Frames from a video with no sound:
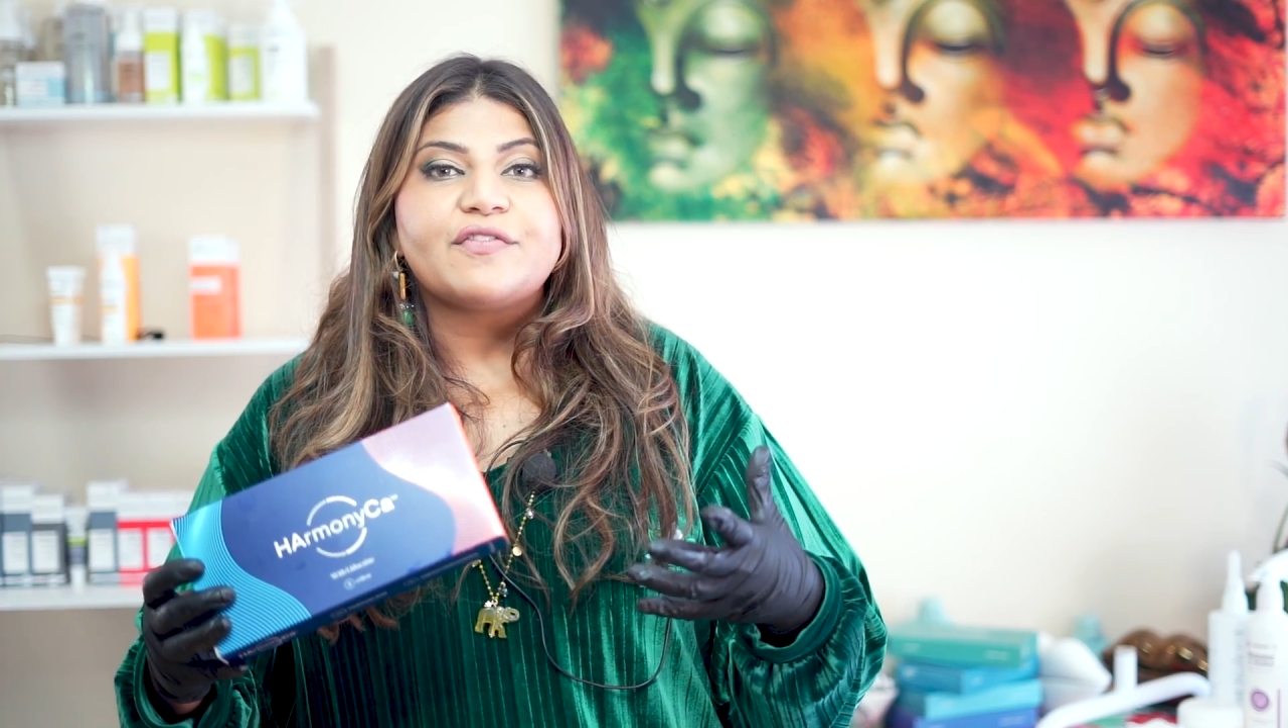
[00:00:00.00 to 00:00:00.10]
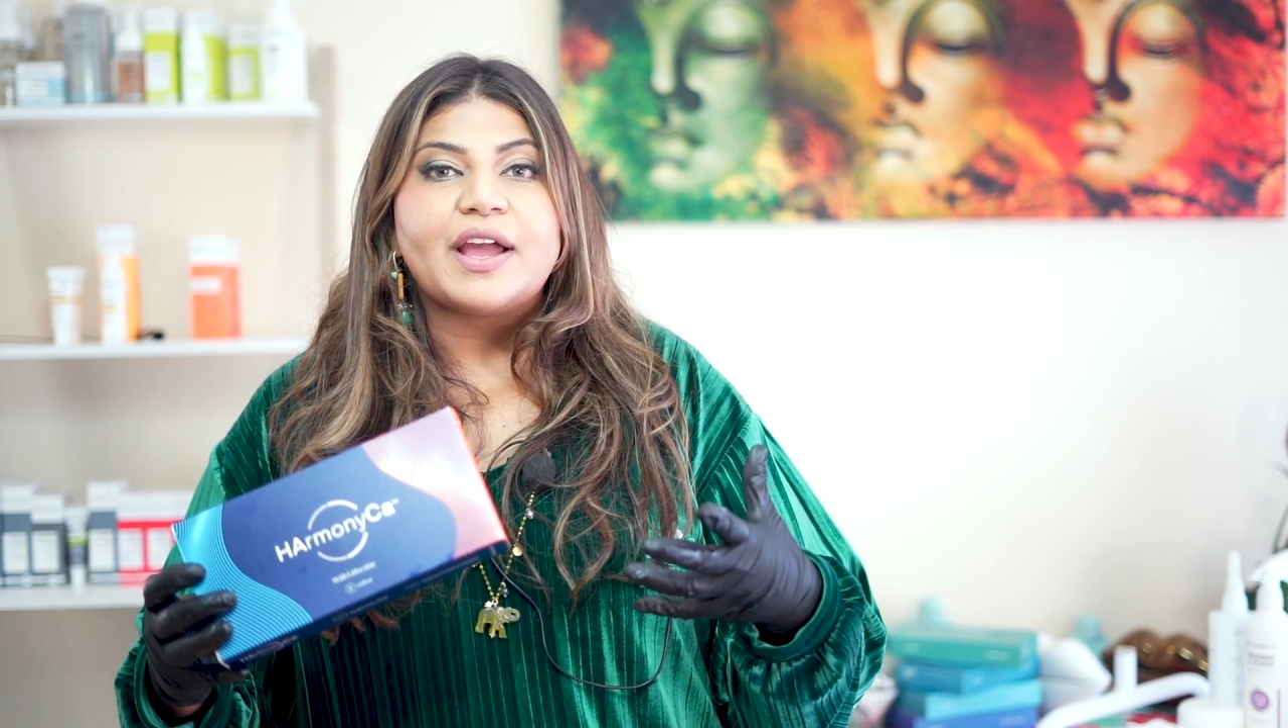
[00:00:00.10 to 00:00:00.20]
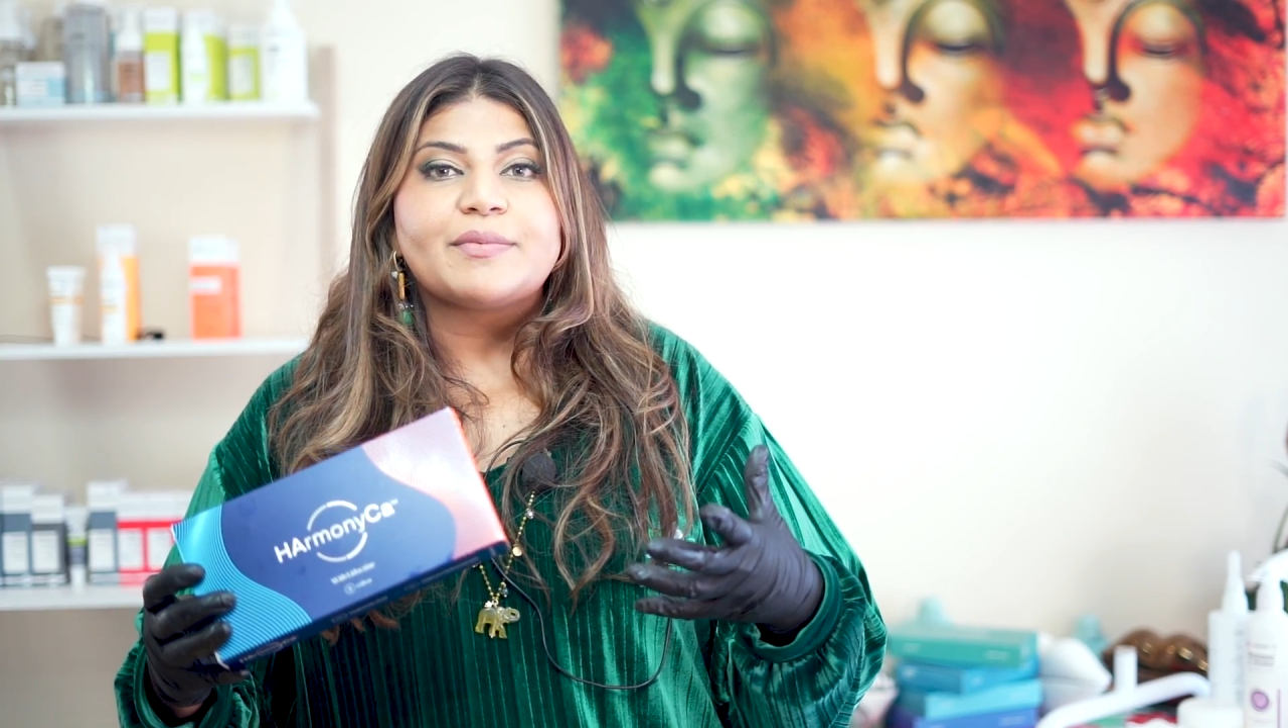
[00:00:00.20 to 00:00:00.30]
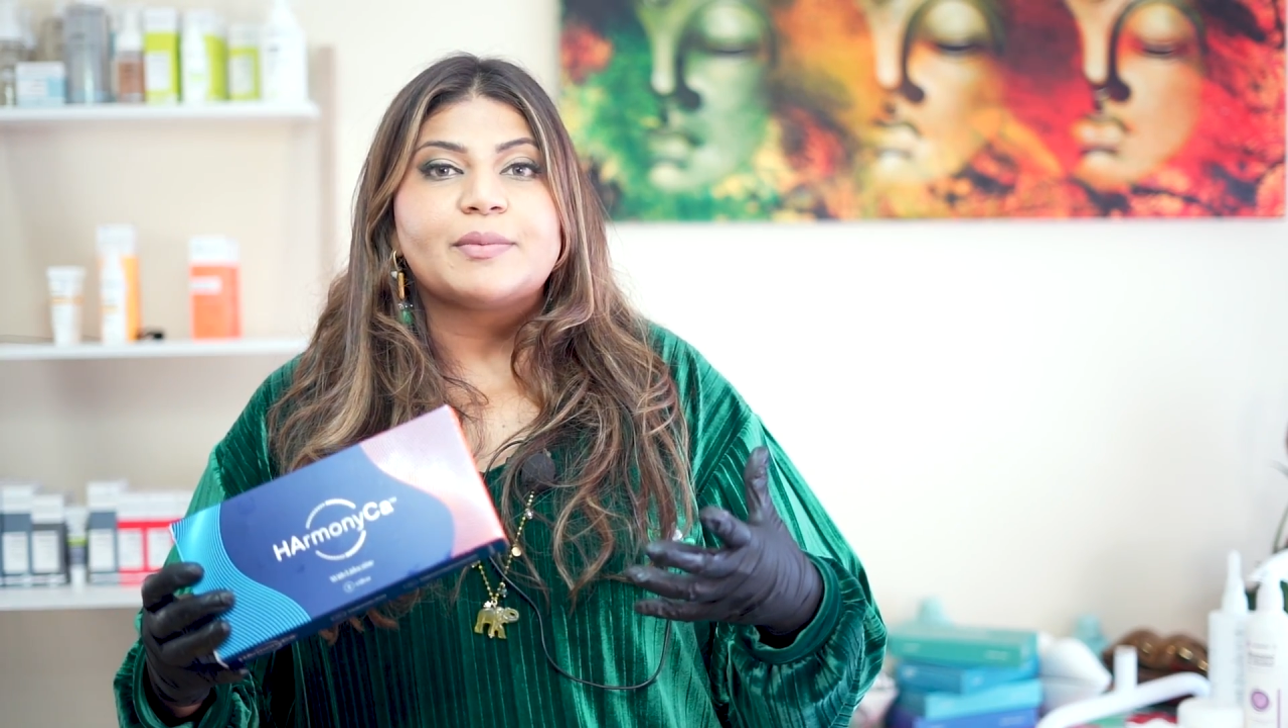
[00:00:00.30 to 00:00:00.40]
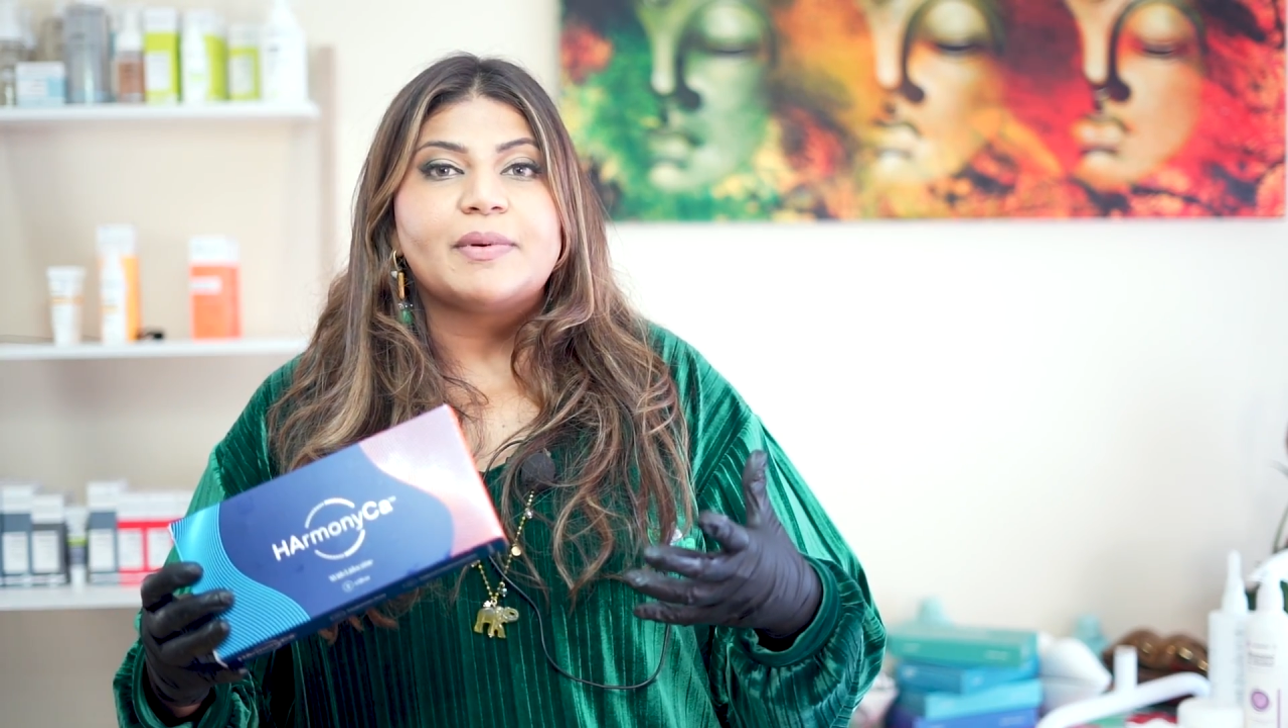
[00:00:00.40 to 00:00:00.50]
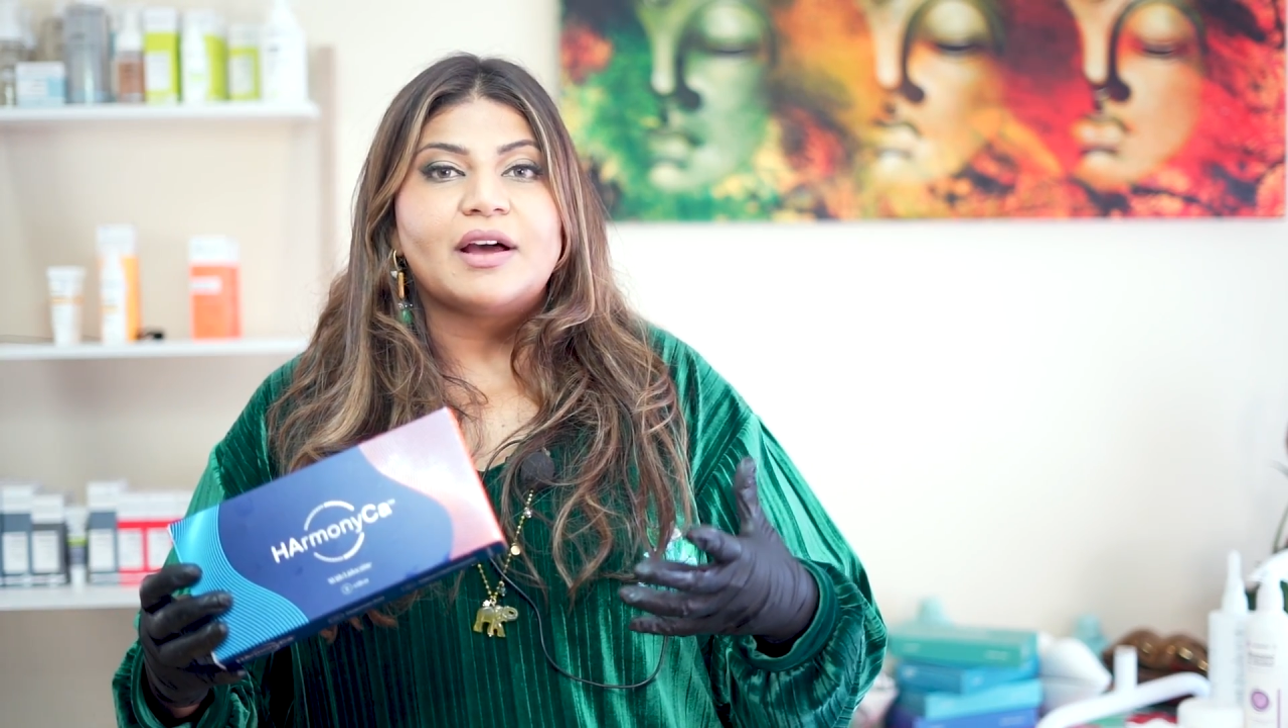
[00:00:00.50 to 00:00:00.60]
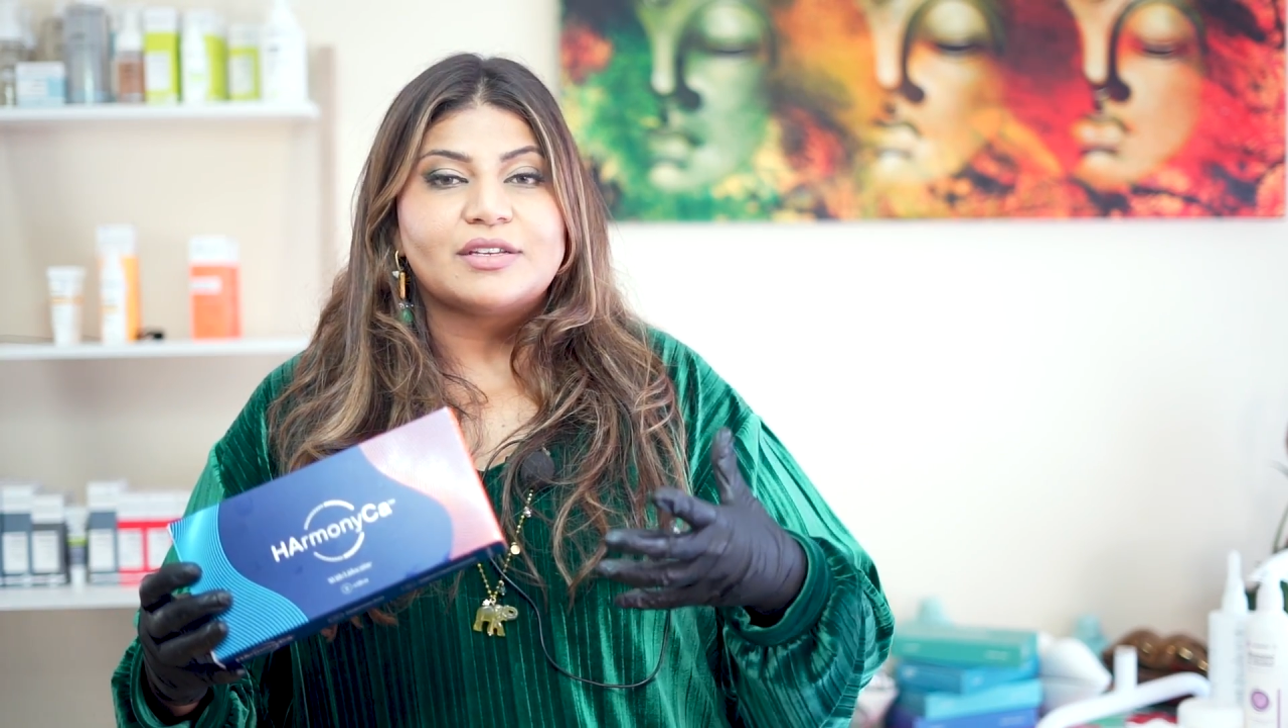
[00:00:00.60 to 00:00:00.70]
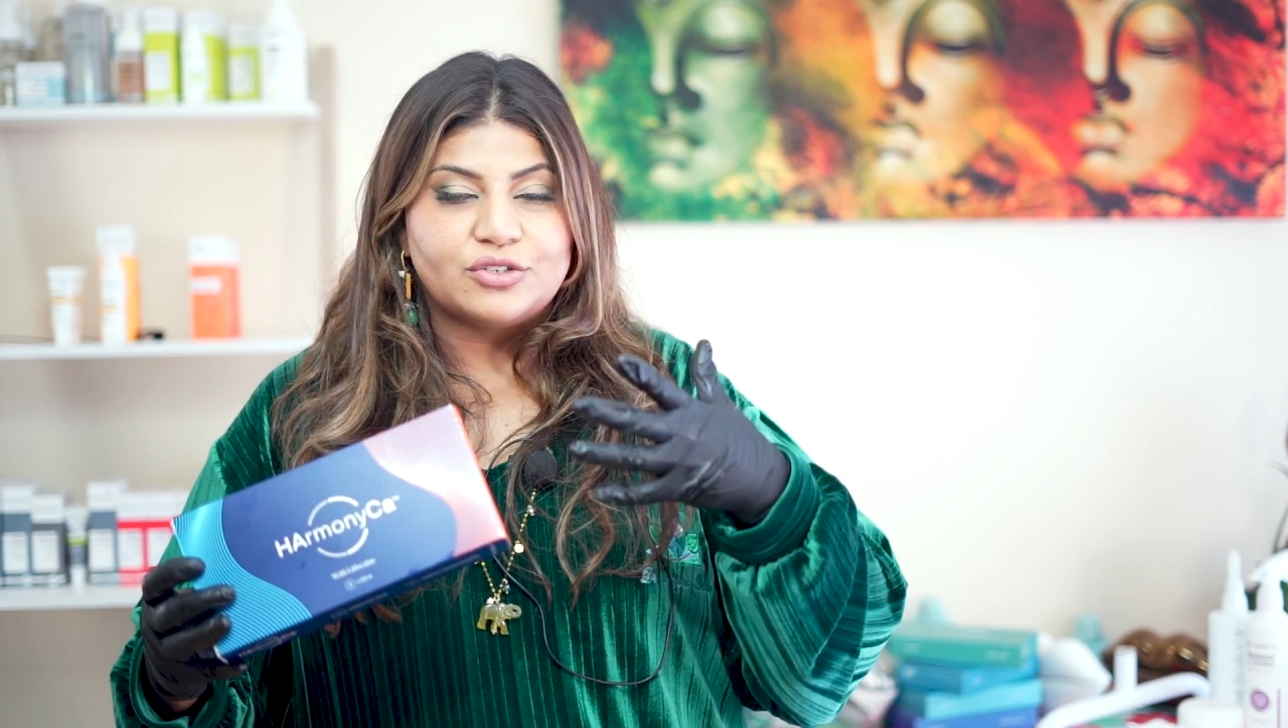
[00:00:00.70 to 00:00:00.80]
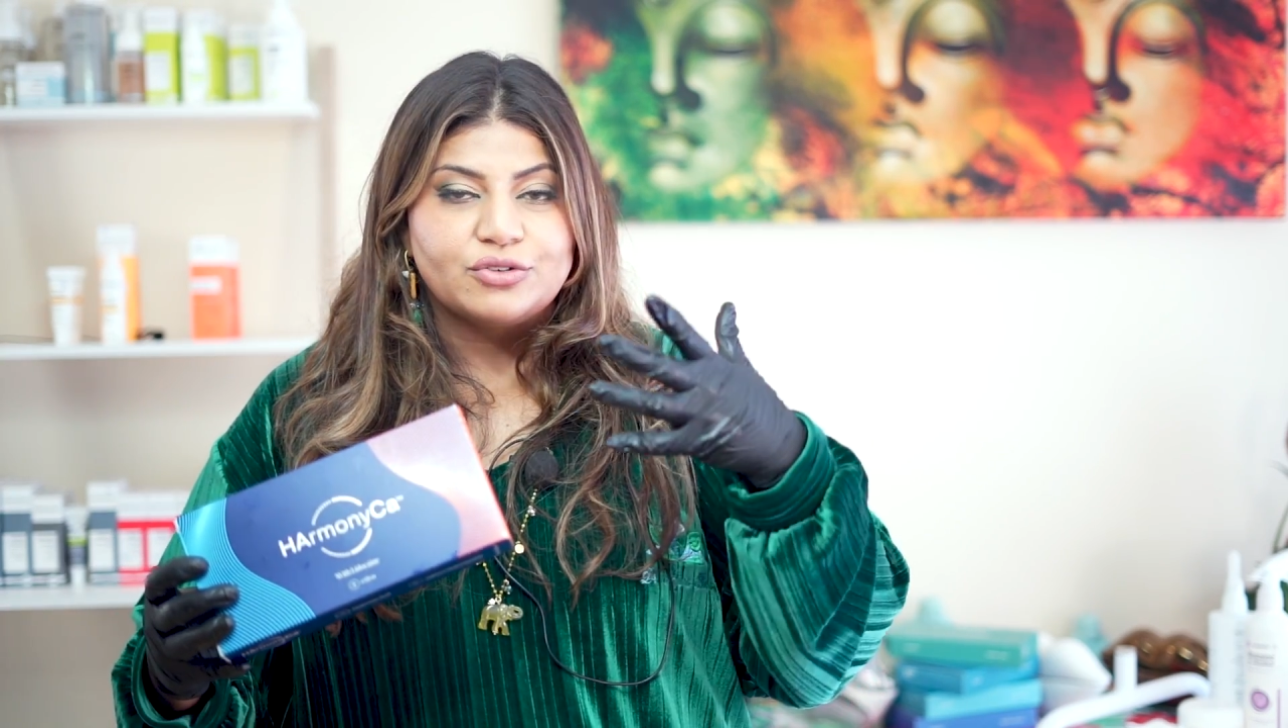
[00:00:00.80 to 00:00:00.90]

fibroblasts